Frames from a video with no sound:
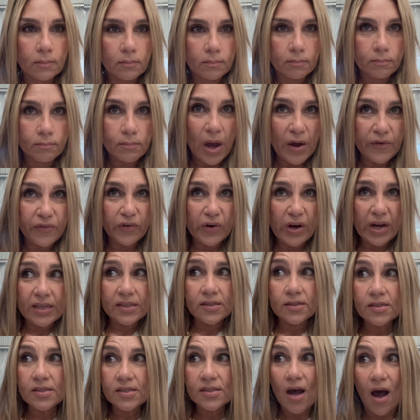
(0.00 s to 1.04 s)
My
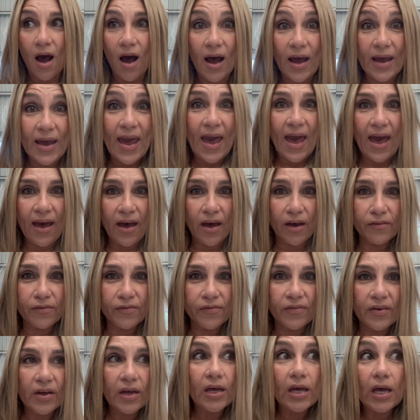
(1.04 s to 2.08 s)
friends, I
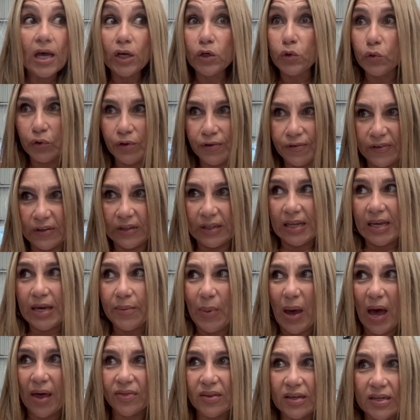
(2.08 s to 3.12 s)
have a good feeling
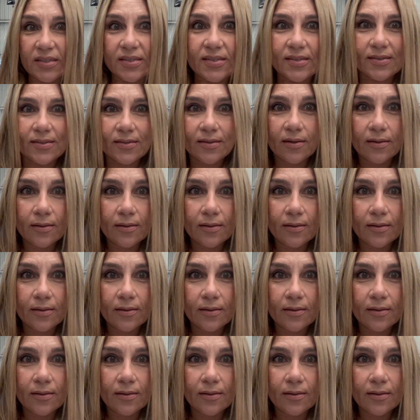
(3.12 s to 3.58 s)
about this.